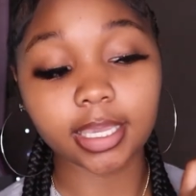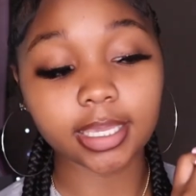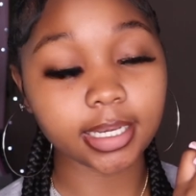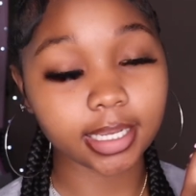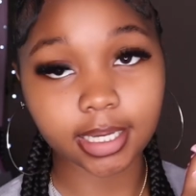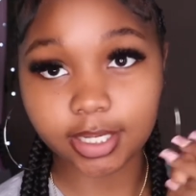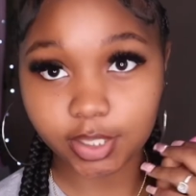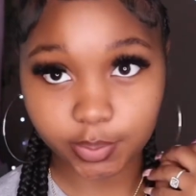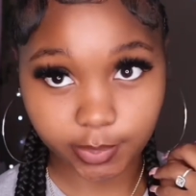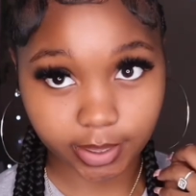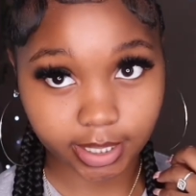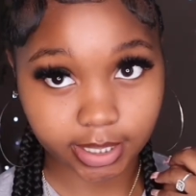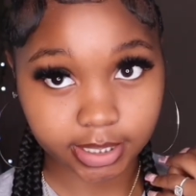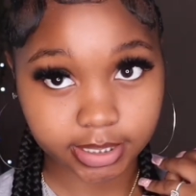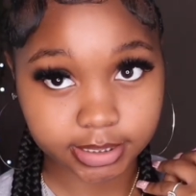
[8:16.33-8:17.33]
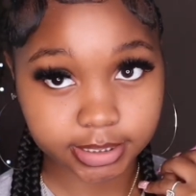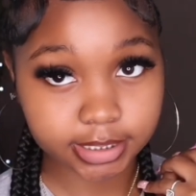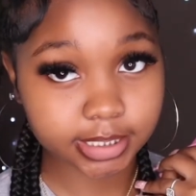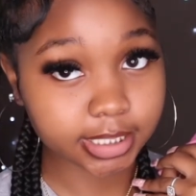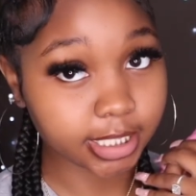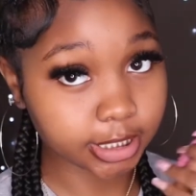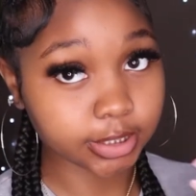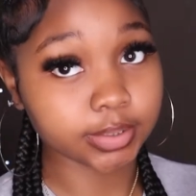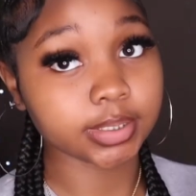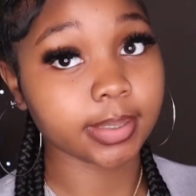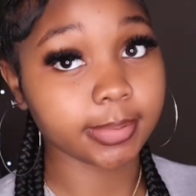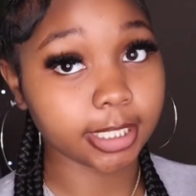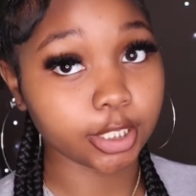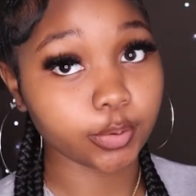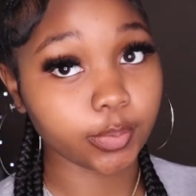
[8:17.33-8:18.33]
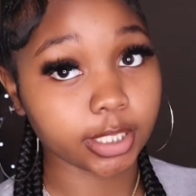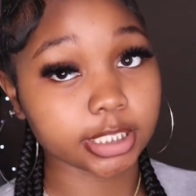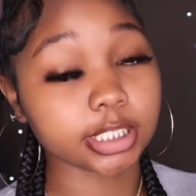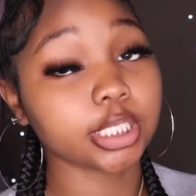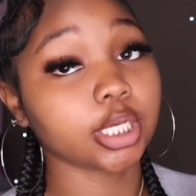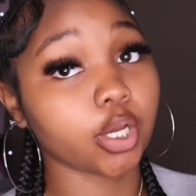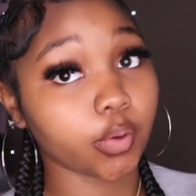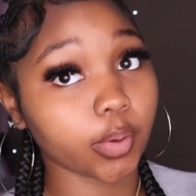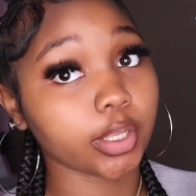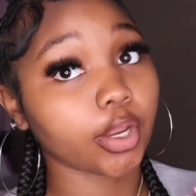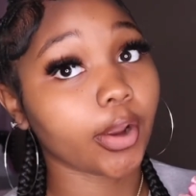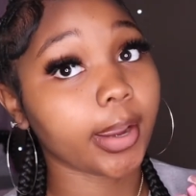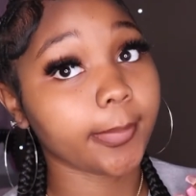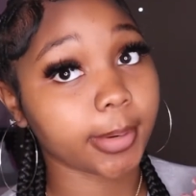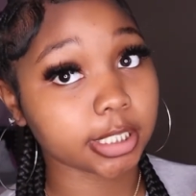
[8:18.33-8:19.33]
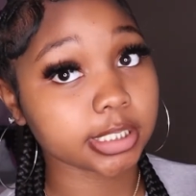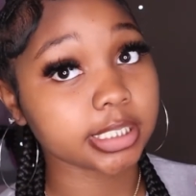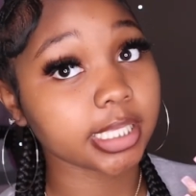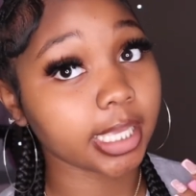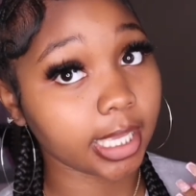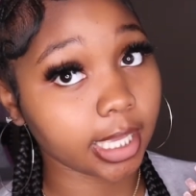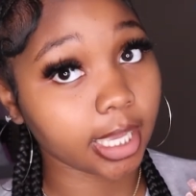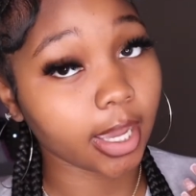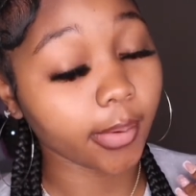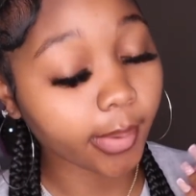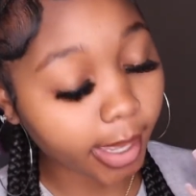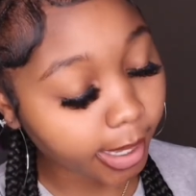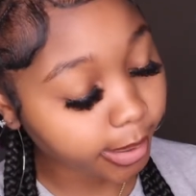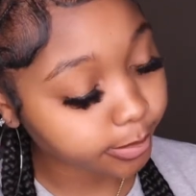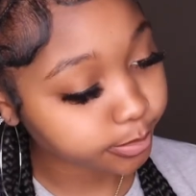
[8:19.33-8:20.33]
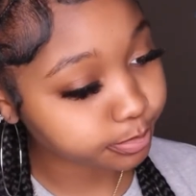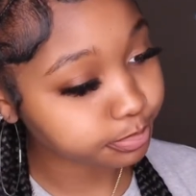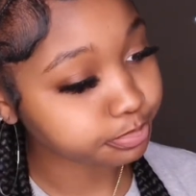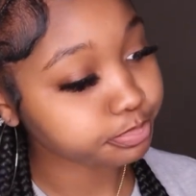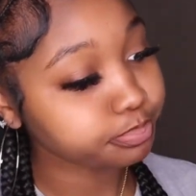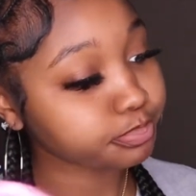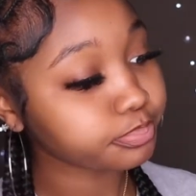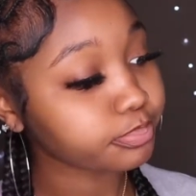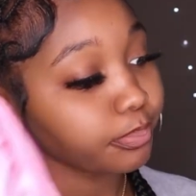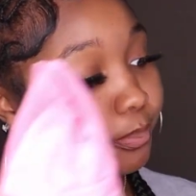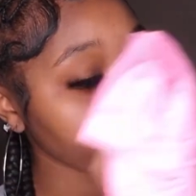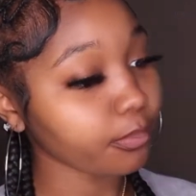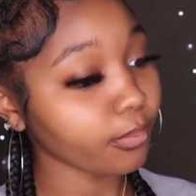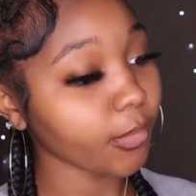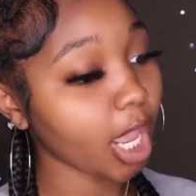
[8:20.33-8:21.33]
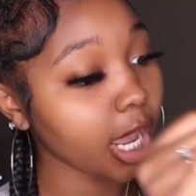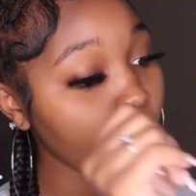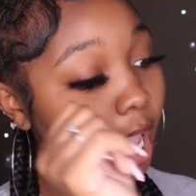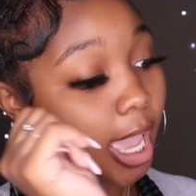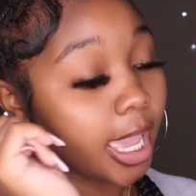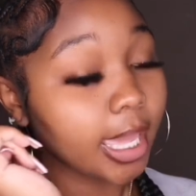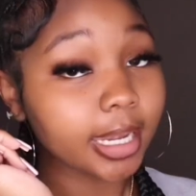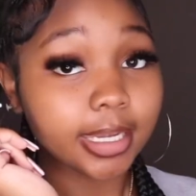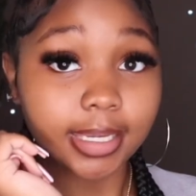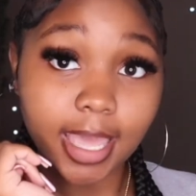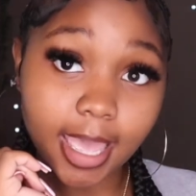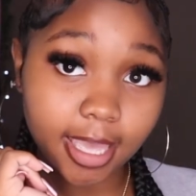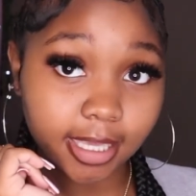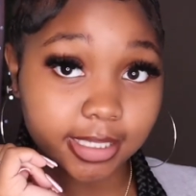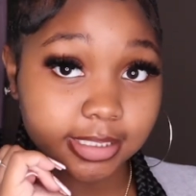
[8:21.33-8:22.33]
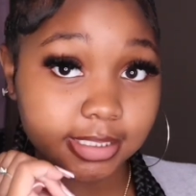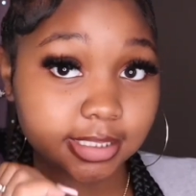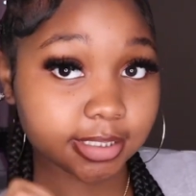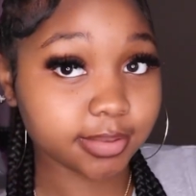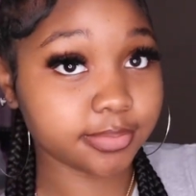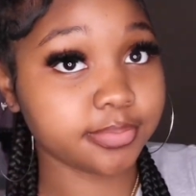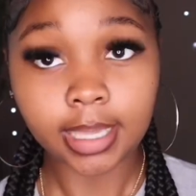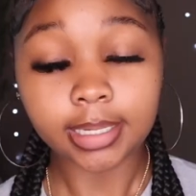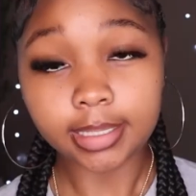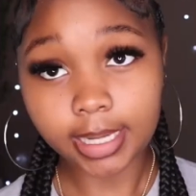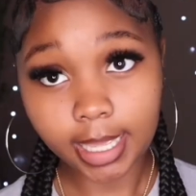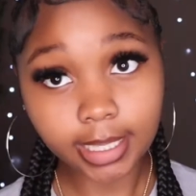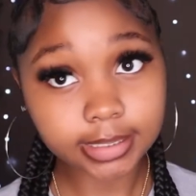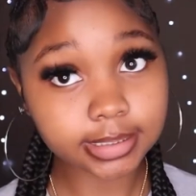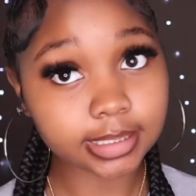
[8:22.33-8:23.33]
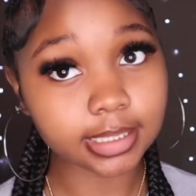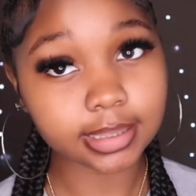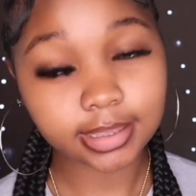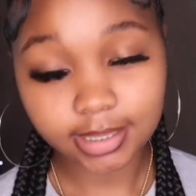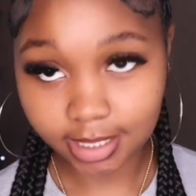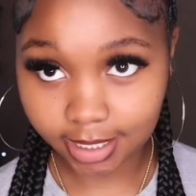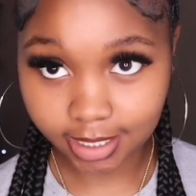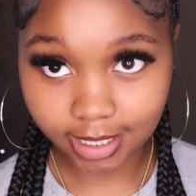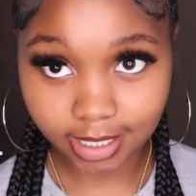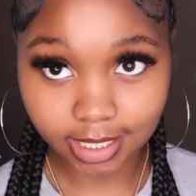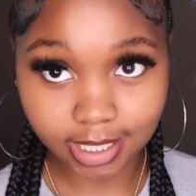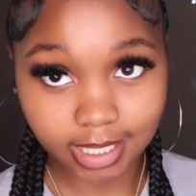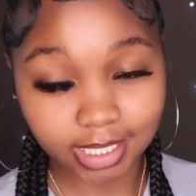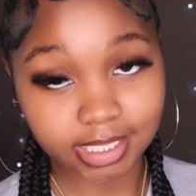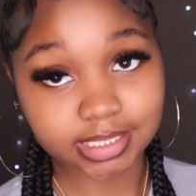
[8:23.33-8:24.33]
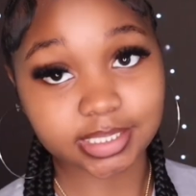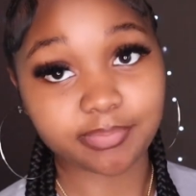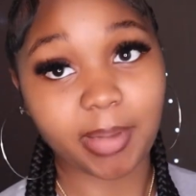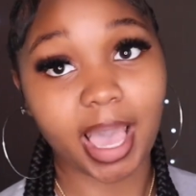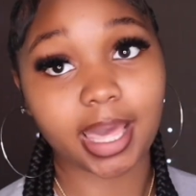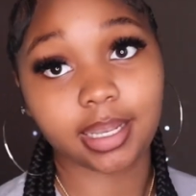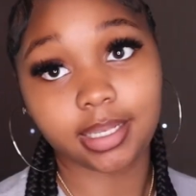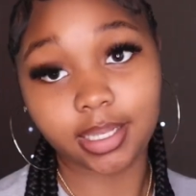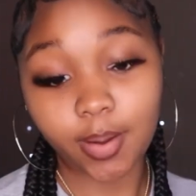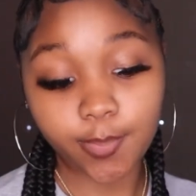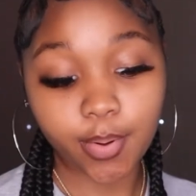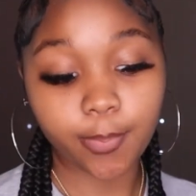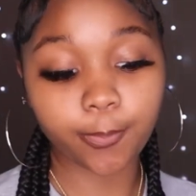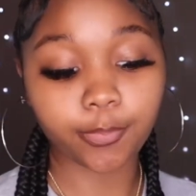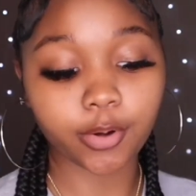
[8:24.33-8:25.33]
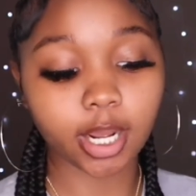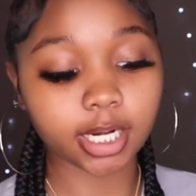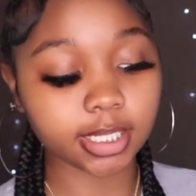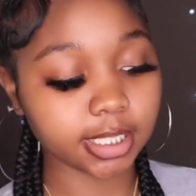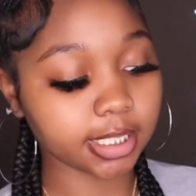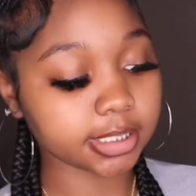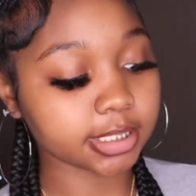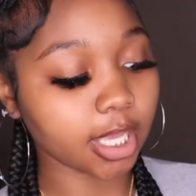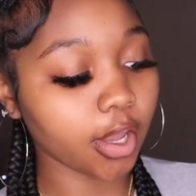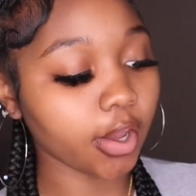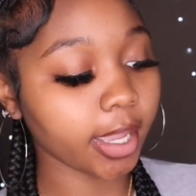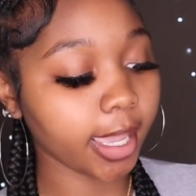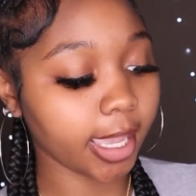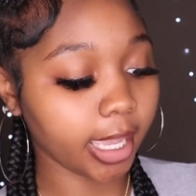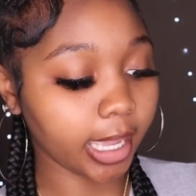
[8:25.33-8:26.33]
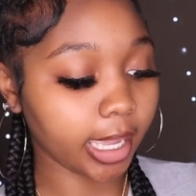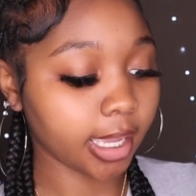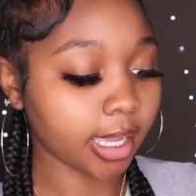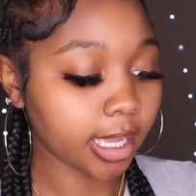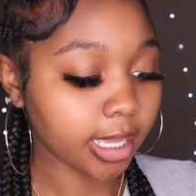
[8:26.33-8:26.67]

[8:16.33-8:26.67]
any underwear. Just get you some underwear to go in your emergency kit. Okay. Next, next thing is my lip products. Okay,